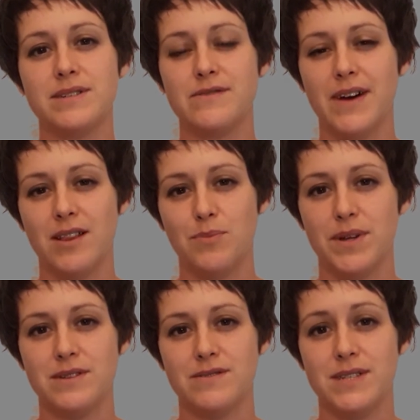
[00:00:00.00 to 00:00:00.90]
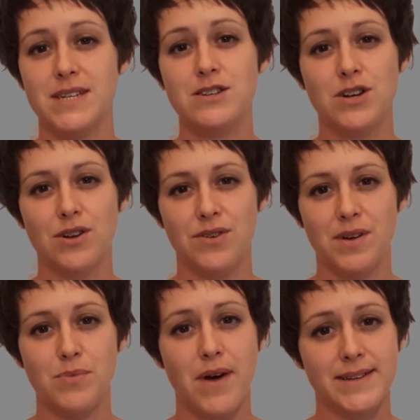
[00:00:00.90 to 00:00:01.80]
development of a teaching learning
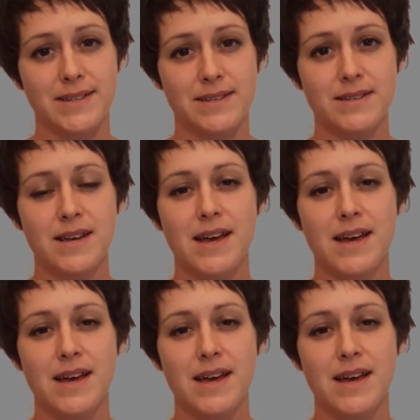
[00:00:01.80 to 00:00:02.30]
practice